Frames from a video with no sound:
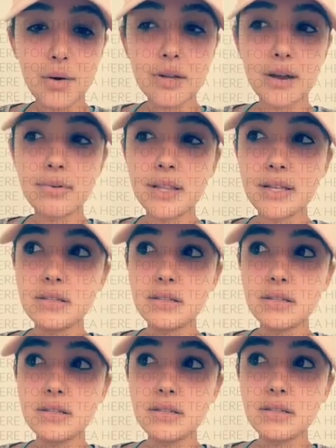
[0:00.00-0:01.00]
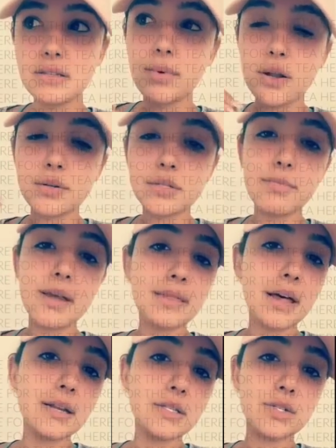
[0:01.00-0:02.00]
I would never let someone else
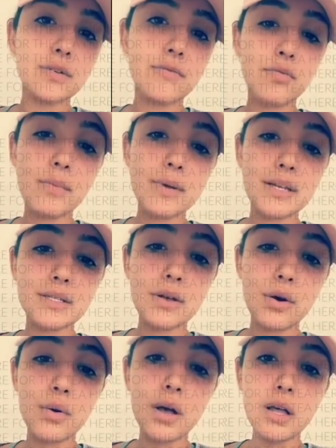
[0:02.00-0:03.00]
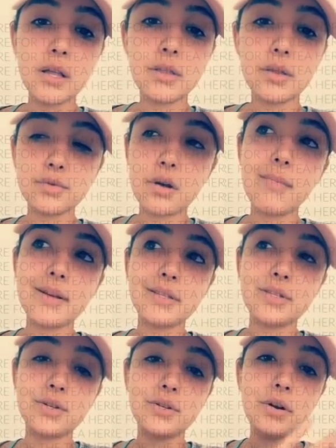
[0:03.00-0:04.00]
make that decision for me. So those
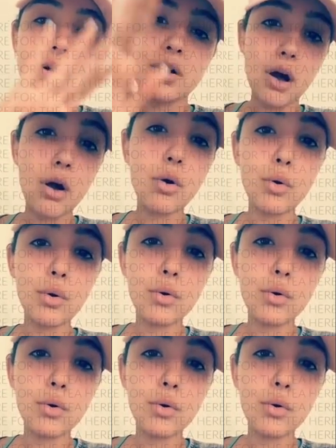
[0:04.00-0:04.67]
comments are not